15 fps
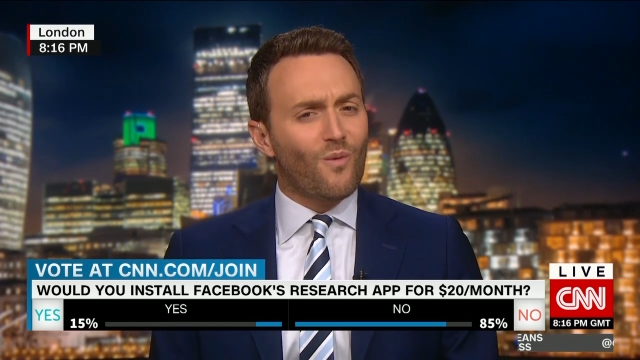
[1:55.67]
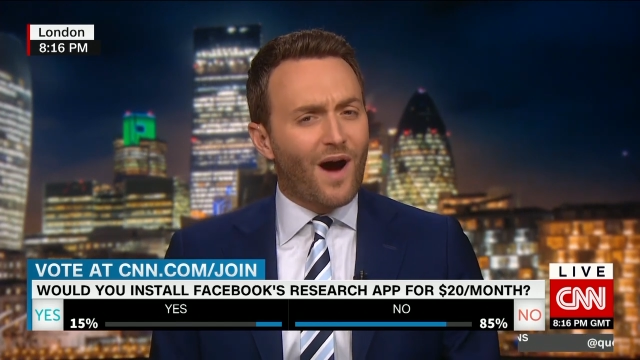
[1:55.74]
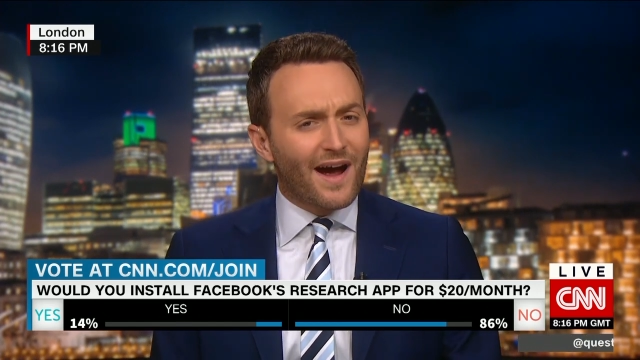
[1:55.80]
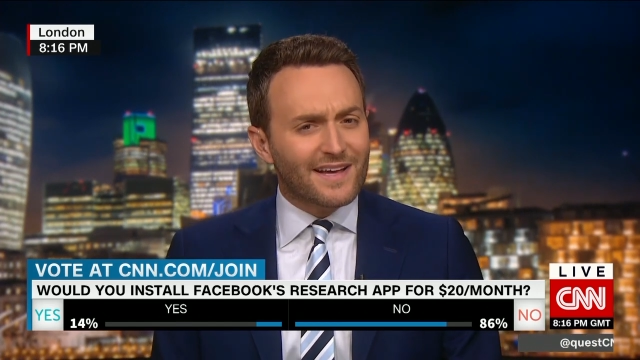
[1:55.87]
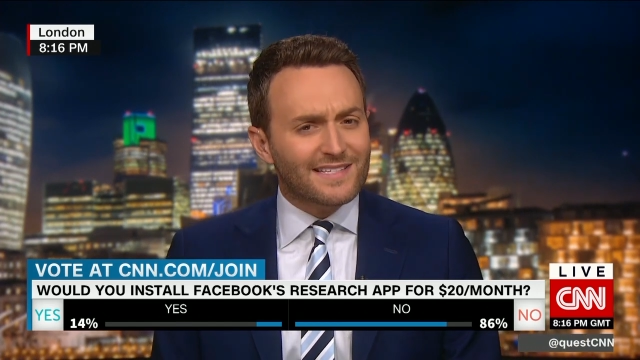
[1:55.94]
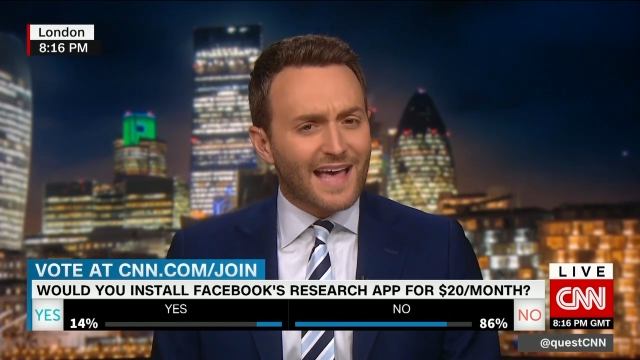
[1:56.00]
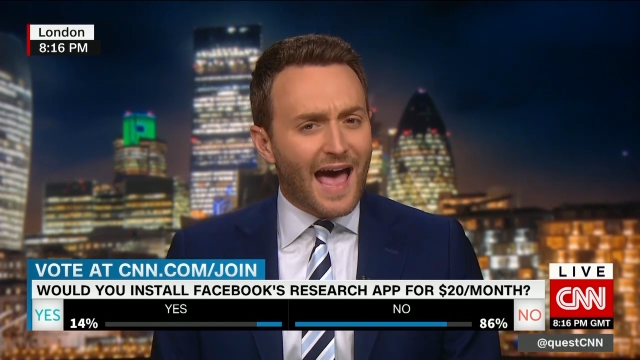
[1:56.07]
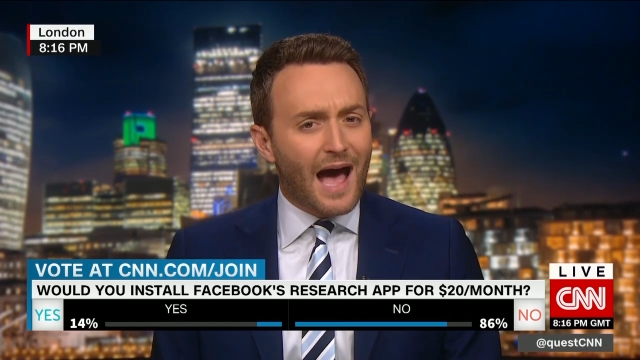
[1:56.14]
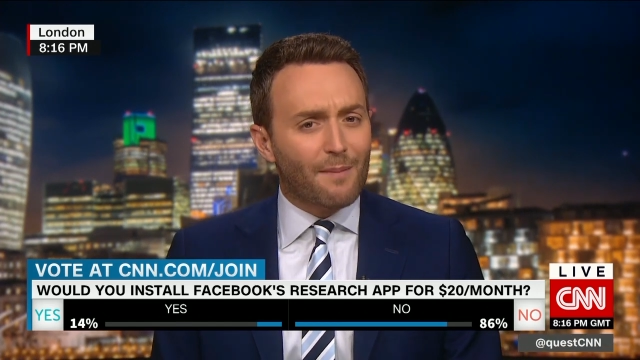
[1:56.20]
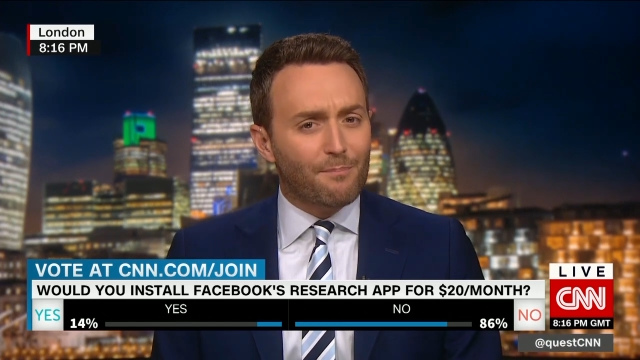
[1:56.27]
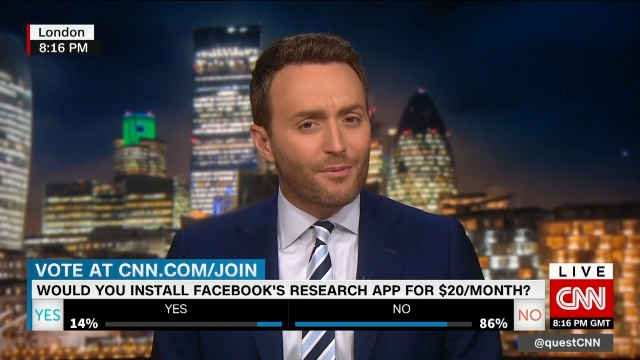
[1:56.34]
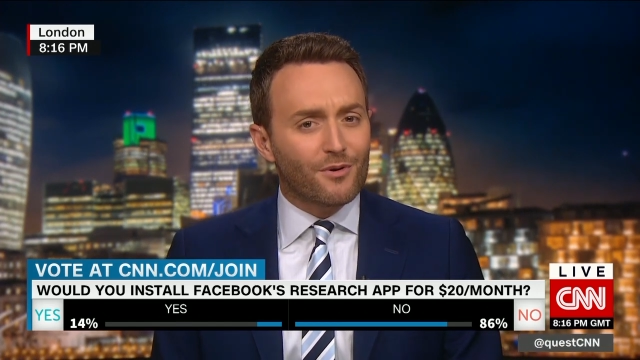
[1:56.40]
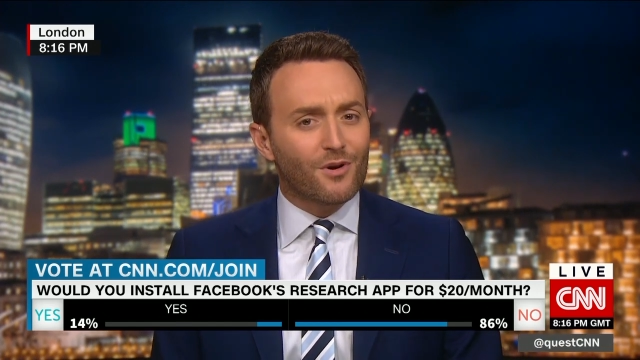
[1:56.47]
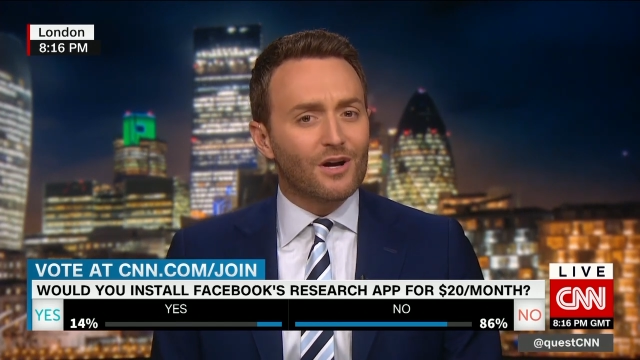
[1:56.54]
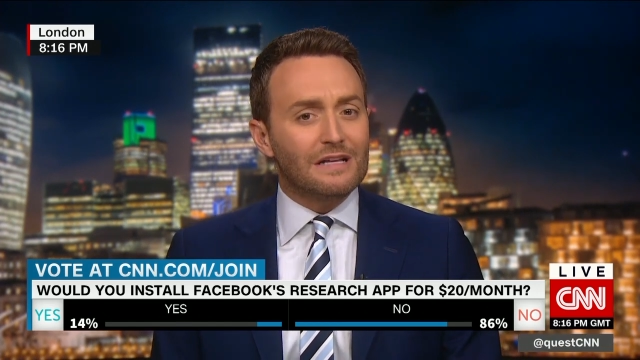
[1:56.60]
why is
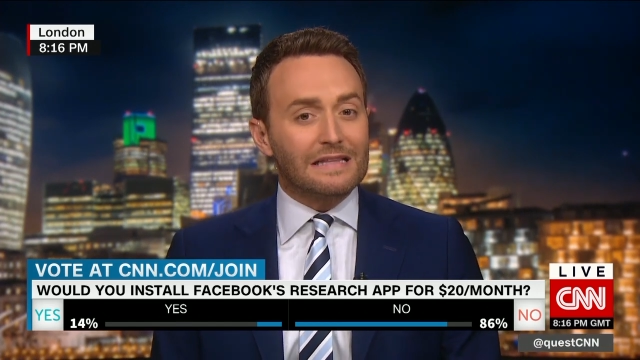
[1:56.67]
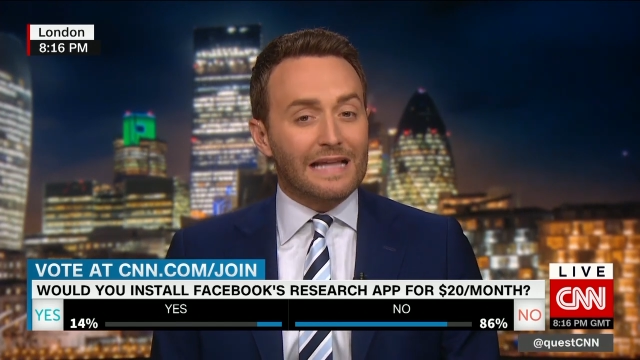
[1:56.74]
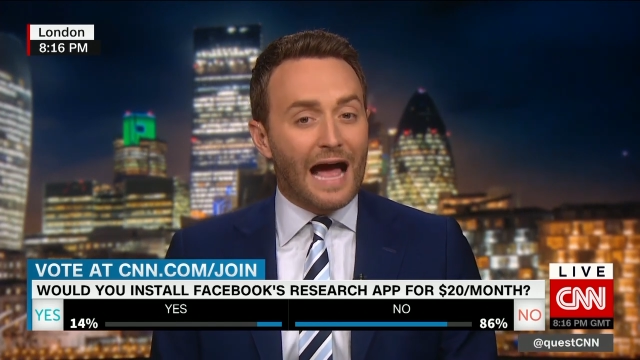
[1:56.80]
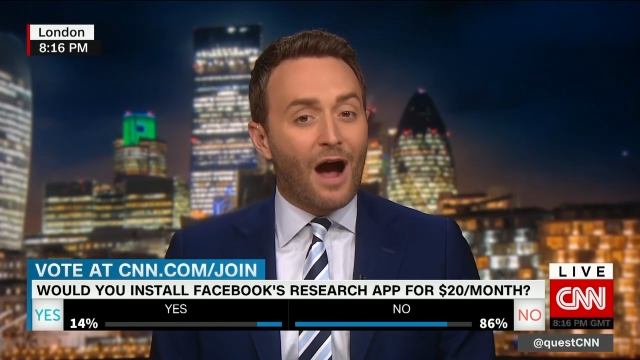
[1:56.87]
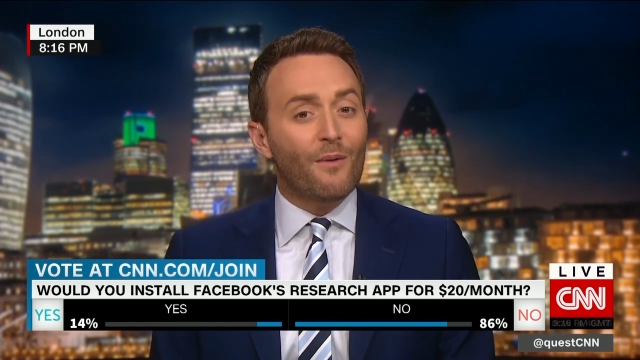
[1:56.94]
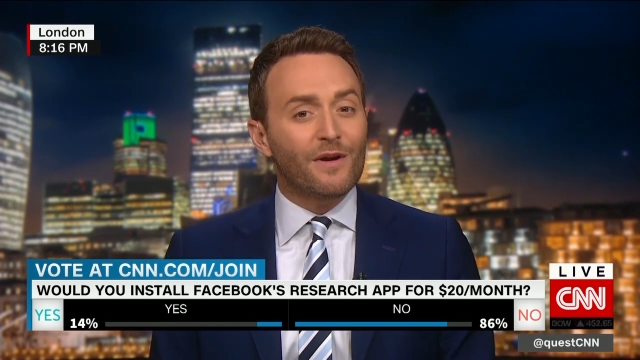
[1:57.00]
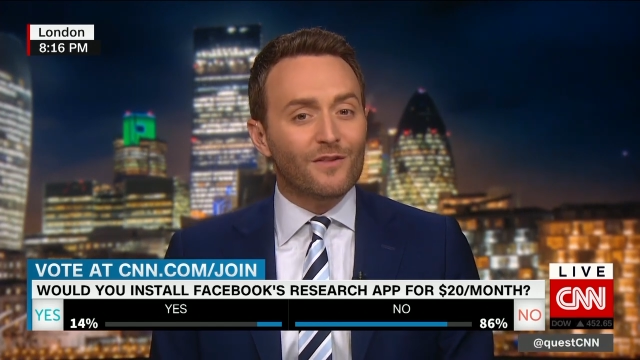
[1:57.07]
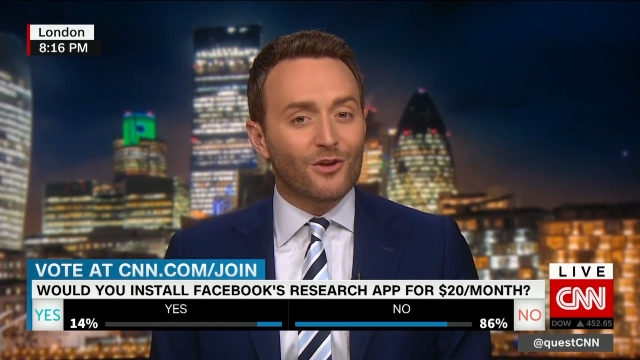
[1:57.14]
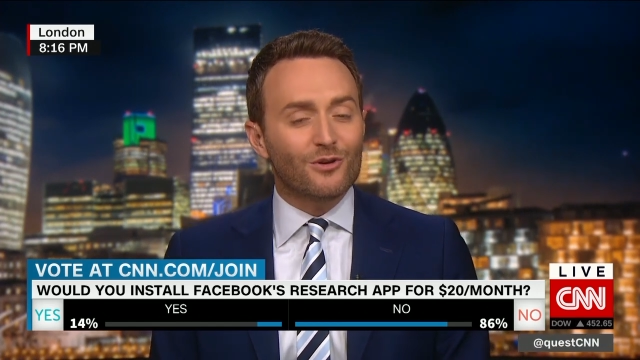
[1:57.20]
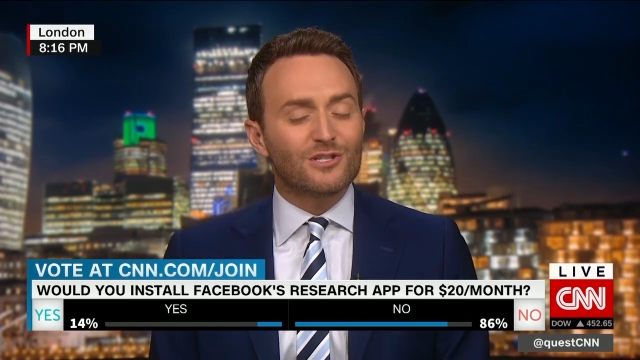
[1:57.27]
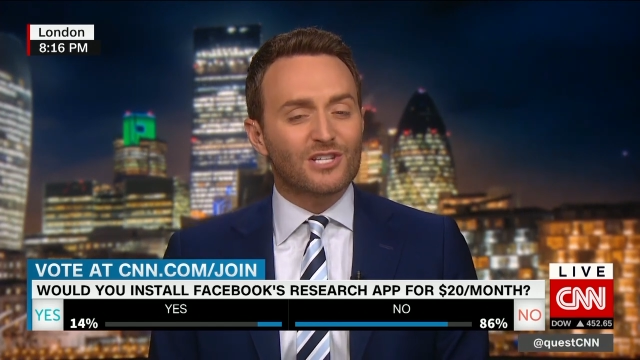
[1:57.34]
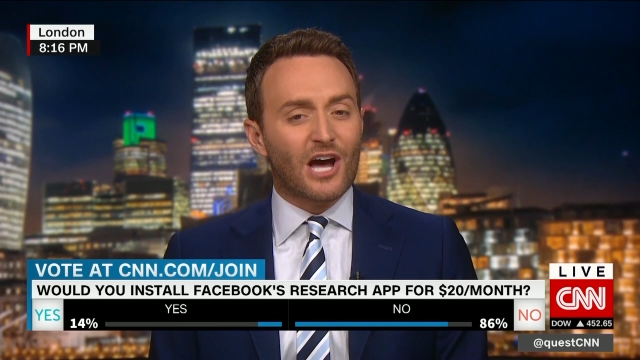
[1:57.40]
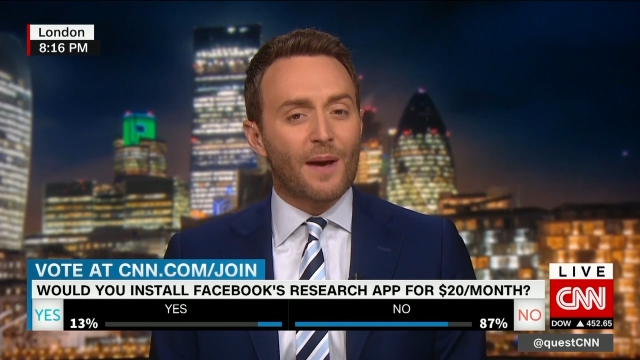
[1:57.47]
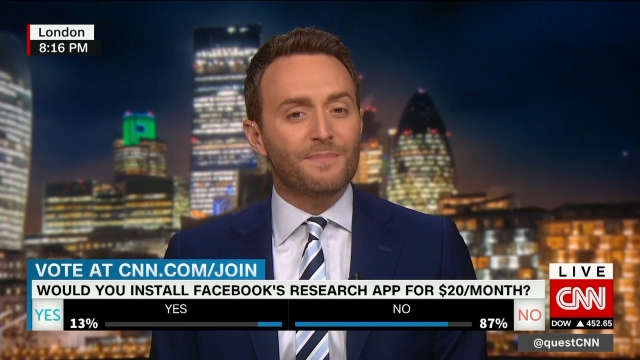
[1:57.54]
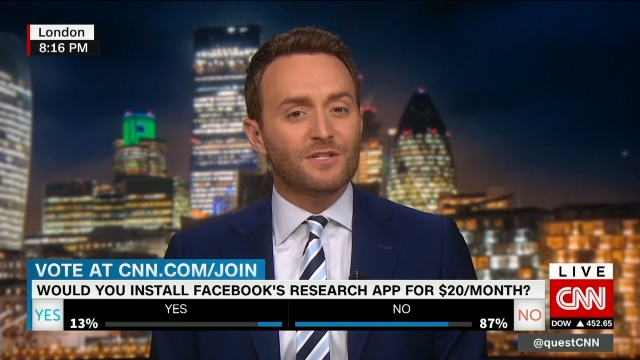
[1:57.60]
Apple allowing those
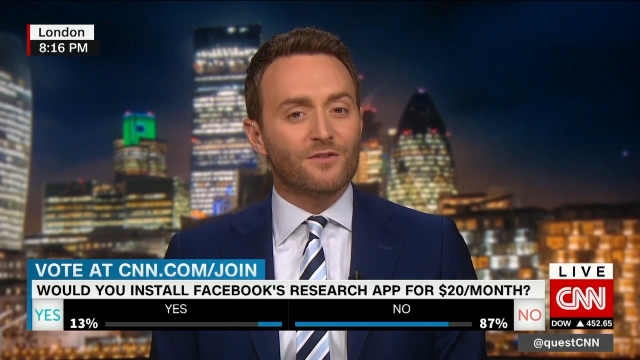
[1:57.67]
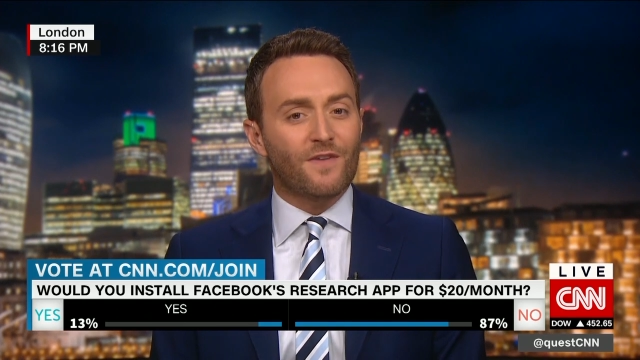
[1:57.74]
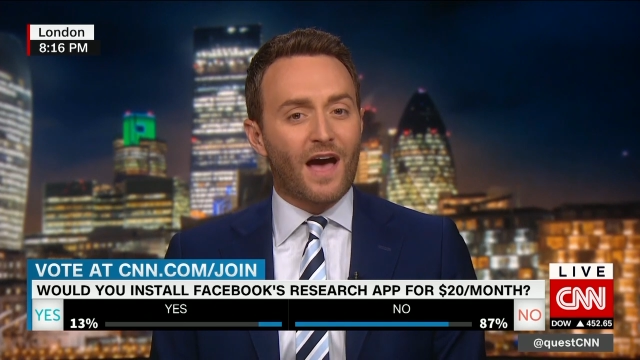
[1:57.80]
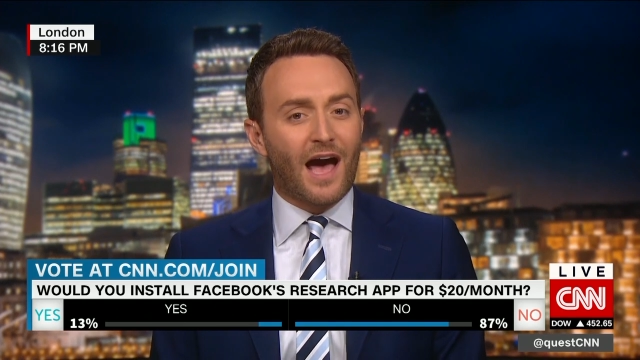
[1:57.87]
types of